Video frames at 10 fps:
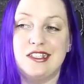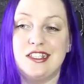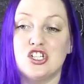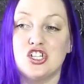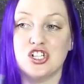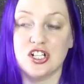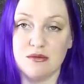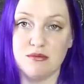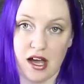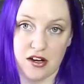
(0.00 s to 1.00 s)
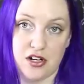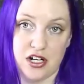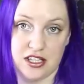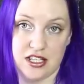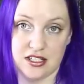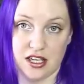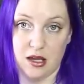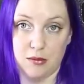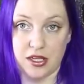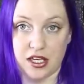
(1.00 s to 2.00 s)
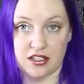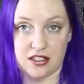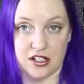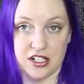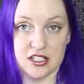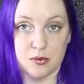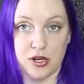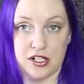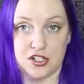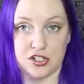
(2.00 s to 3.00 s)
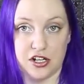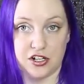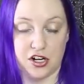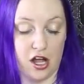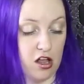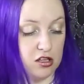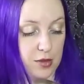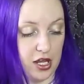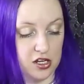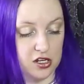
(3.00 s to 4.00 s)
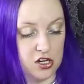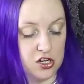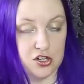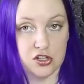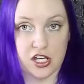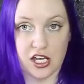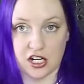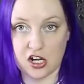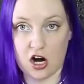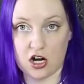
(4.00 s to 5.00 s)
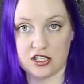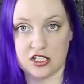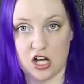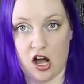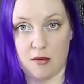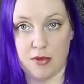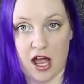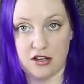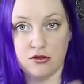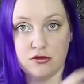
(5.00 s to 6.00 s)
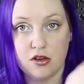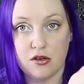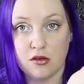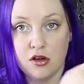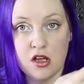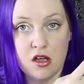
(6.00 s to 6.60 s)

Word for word: This shouldn't matter in this game because there is a pressure like element you're looking at a card at the top and you know